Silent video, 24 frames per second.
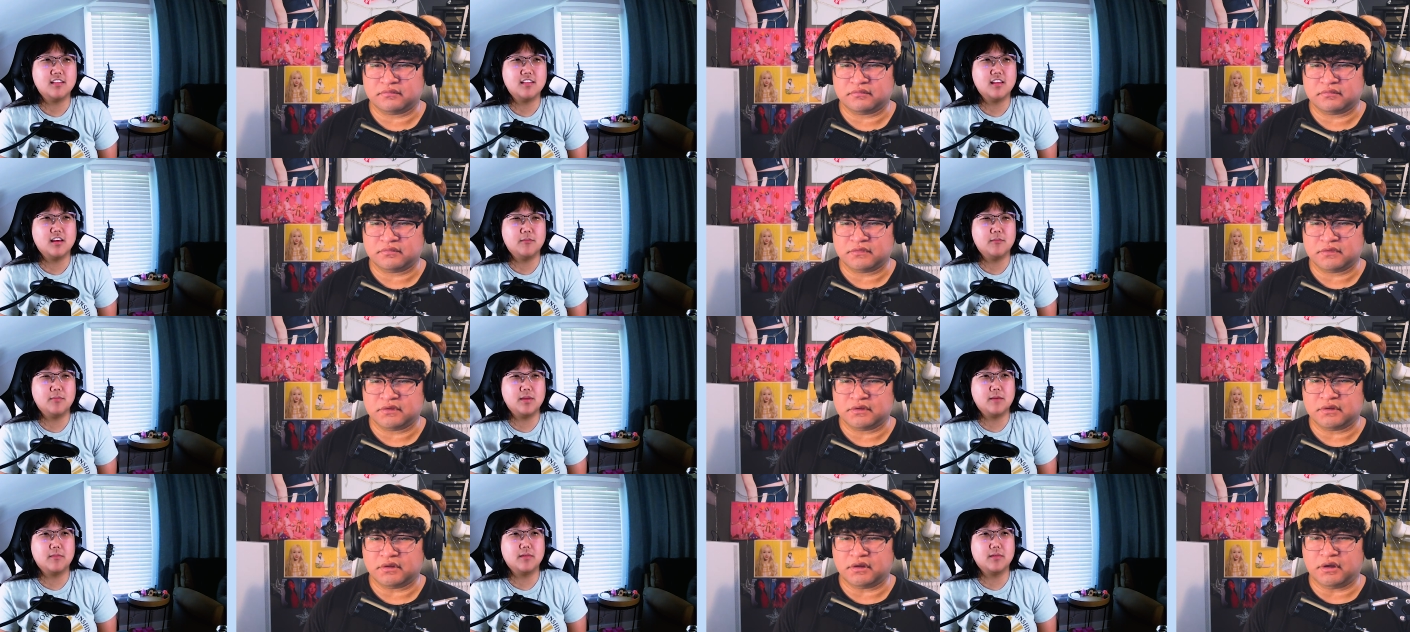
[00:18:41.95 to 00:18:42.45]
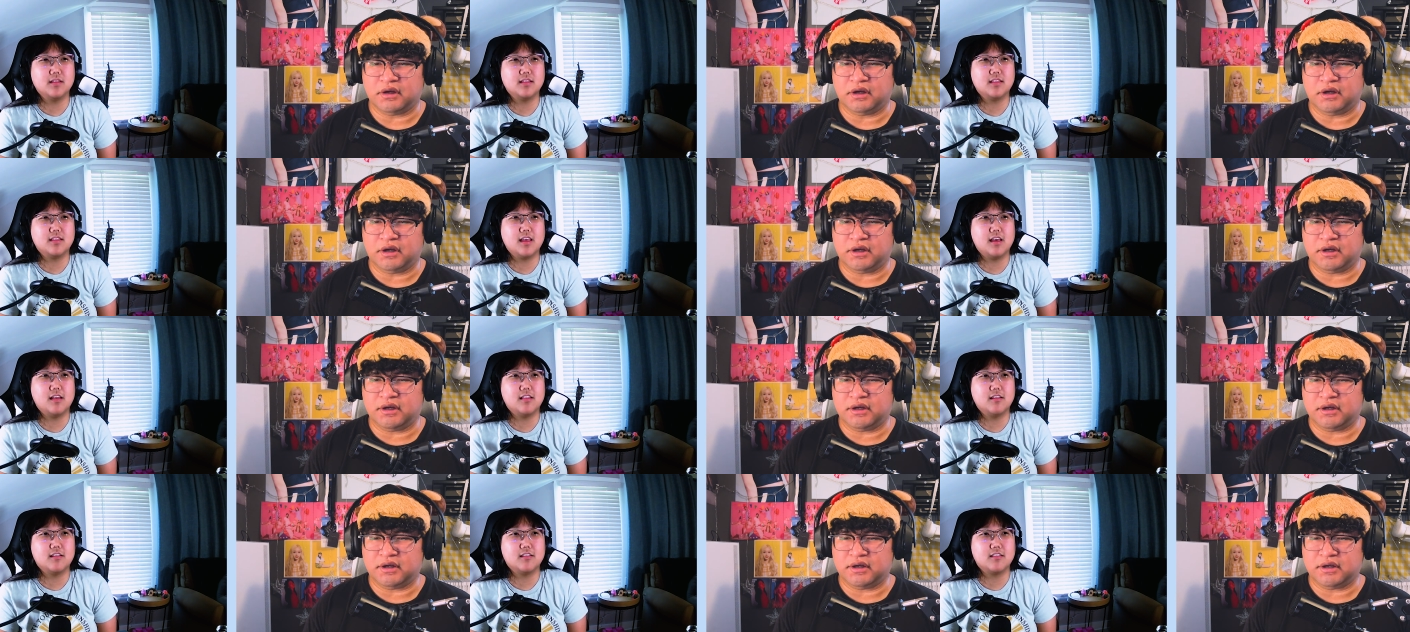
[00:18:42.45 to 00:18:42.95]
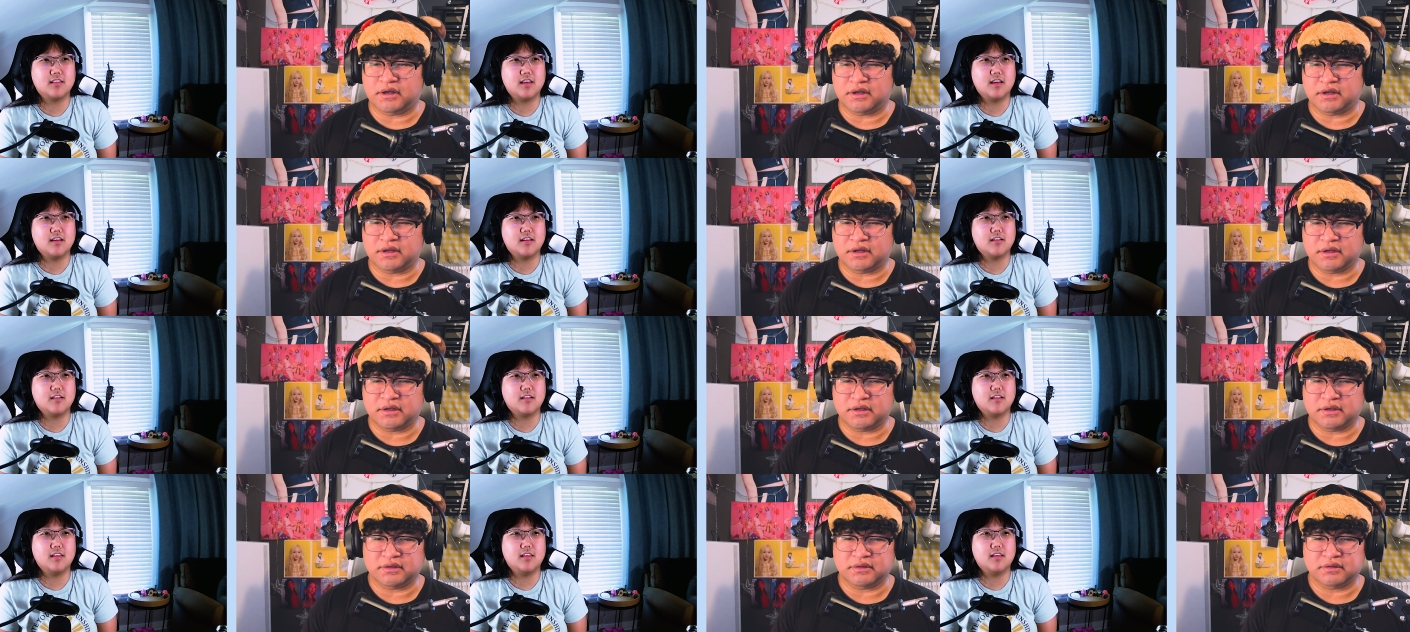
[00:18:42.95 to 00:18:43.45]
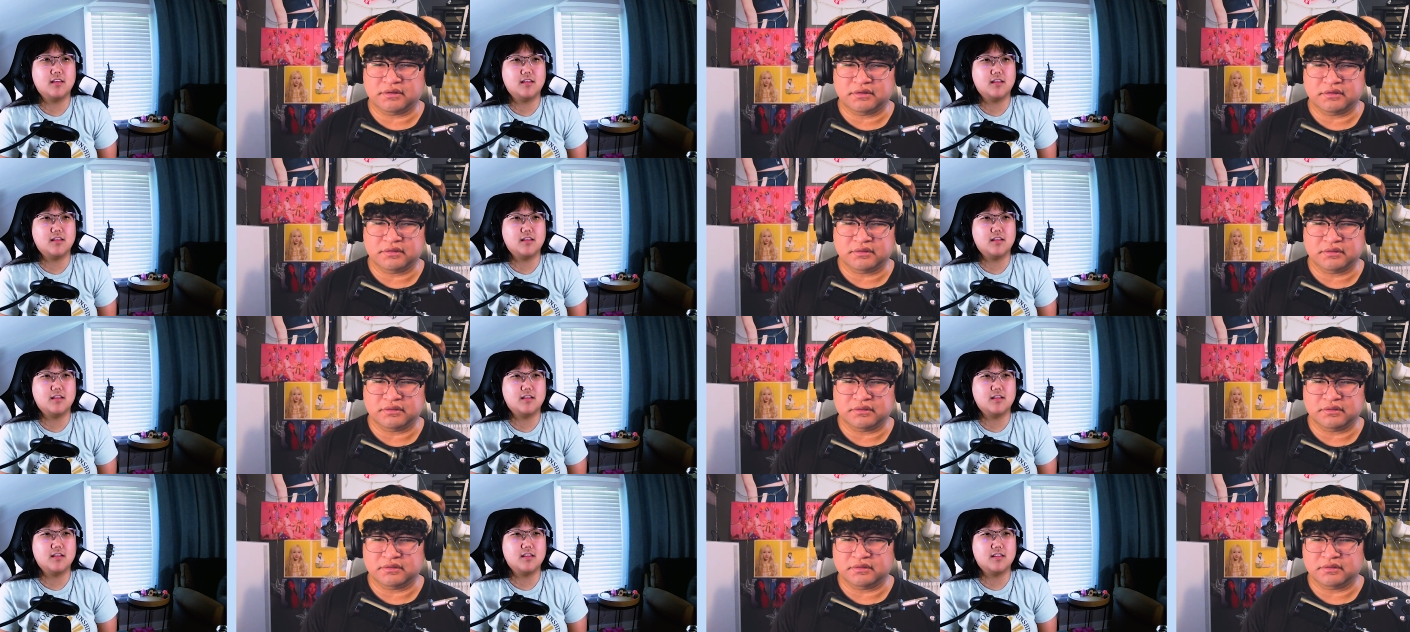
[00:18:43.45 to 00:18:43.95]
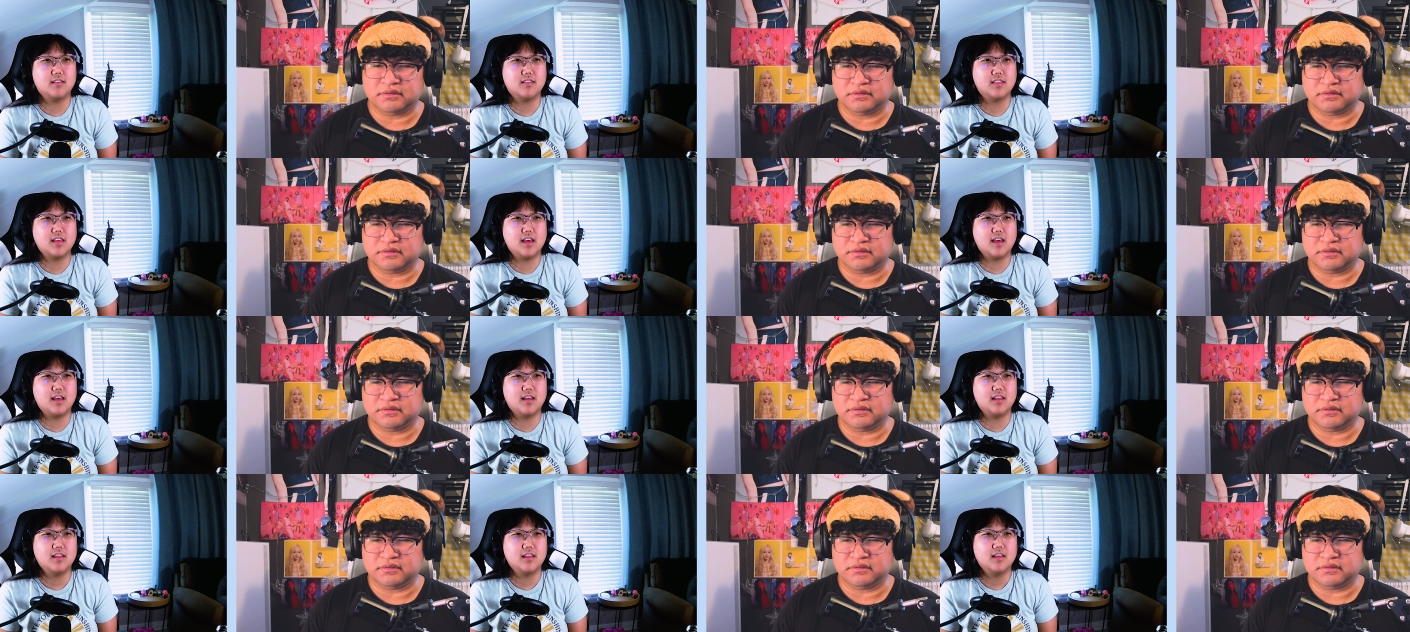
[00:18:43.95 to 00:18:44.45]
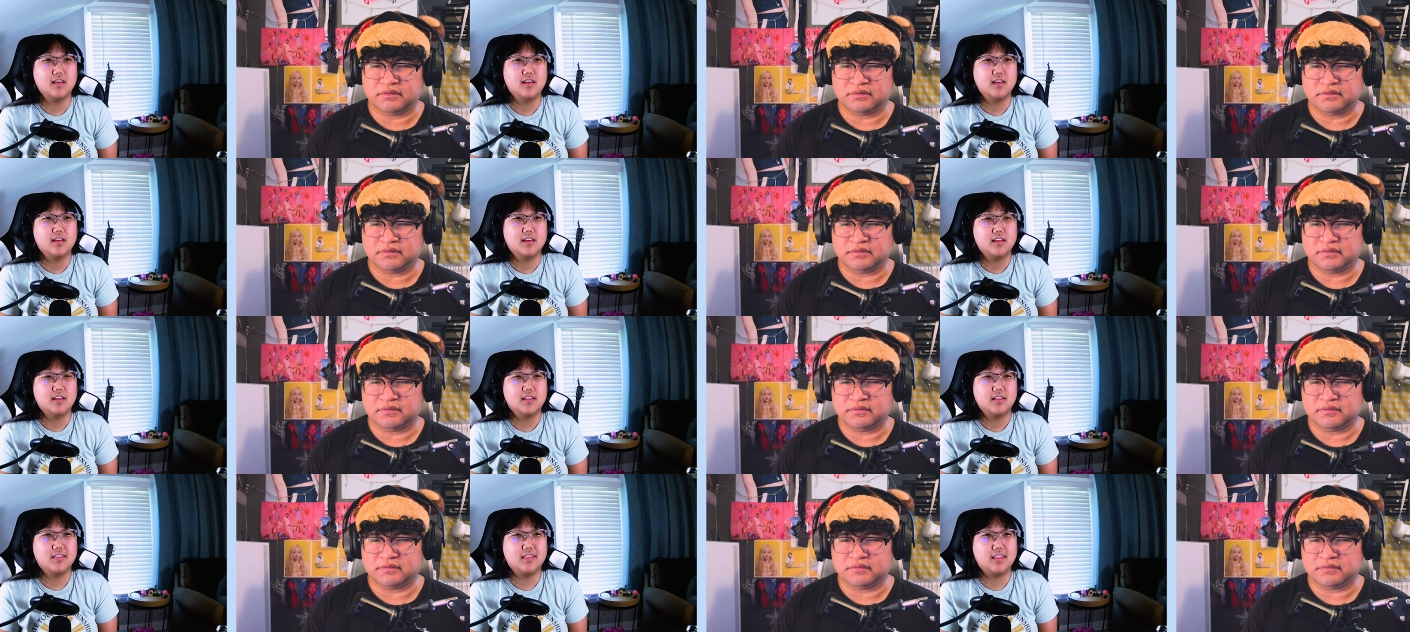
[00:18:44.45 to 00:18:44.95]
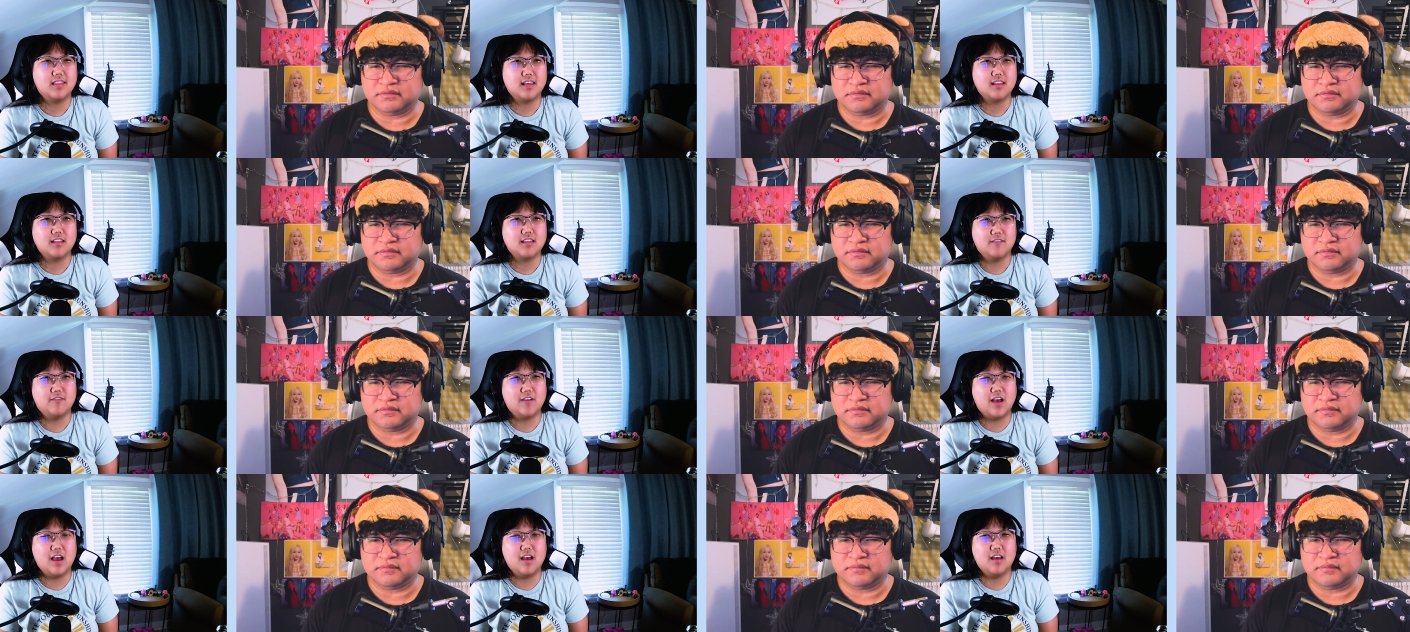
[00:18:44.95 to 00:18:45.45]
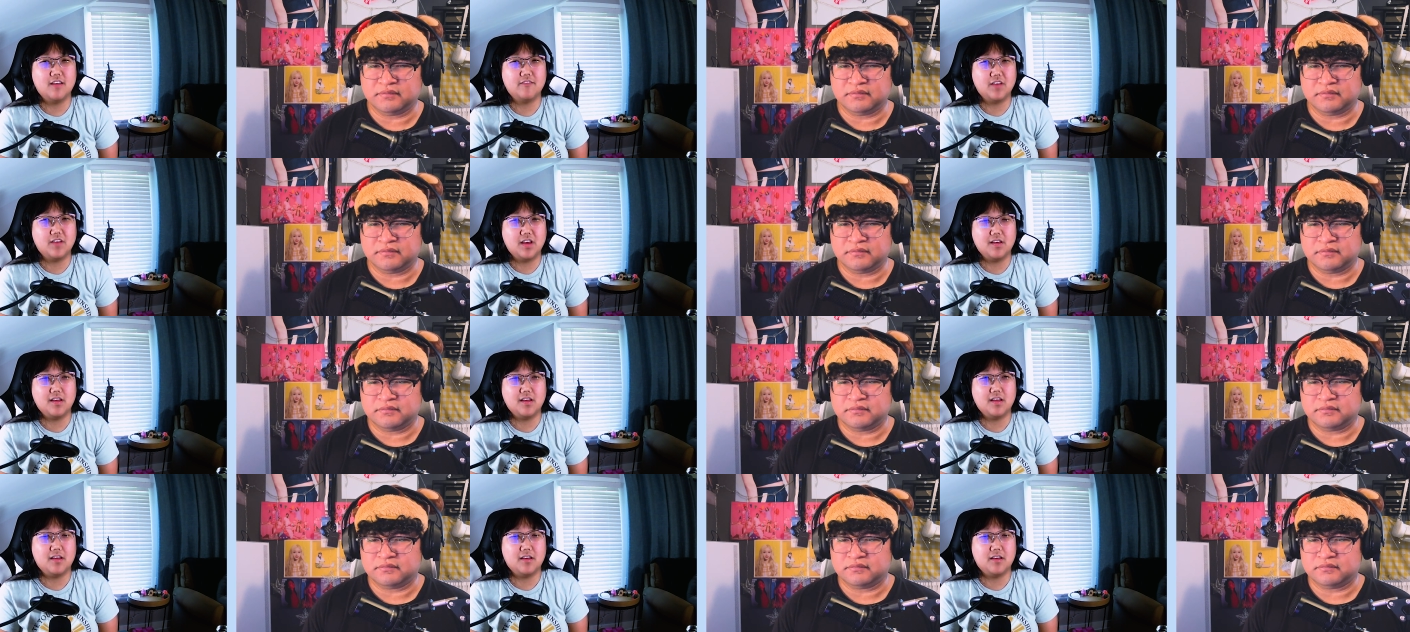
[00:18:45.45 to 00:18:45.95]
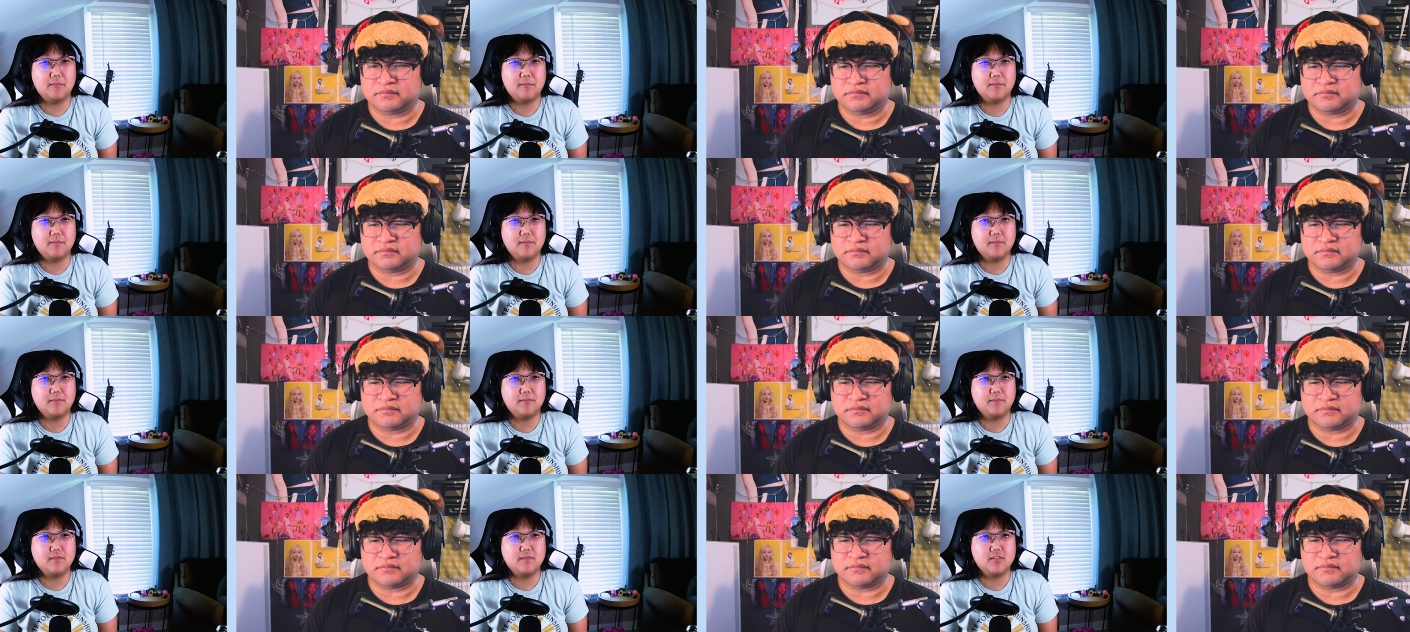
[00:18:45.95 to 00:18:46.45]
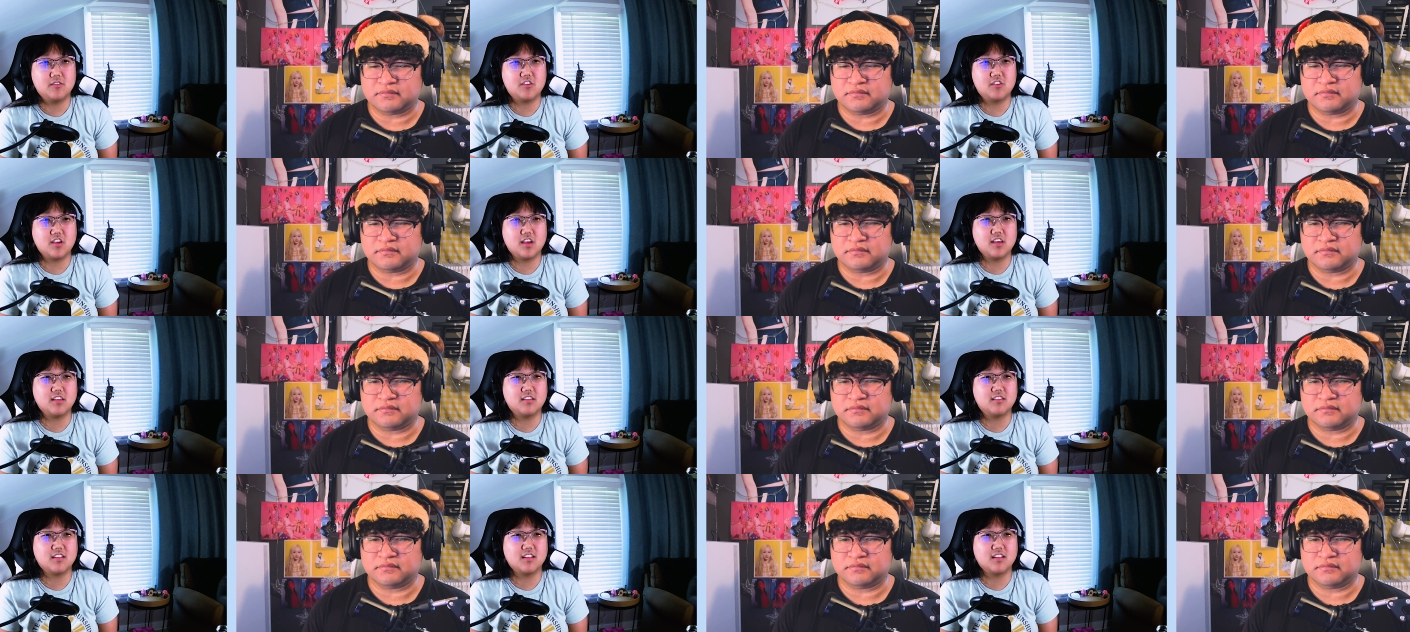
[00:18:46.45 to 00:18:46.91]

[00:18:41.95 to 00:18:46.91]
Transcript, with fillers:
Speaker 1: be able to tell that, that that uh, what have you done with my Jinx sister?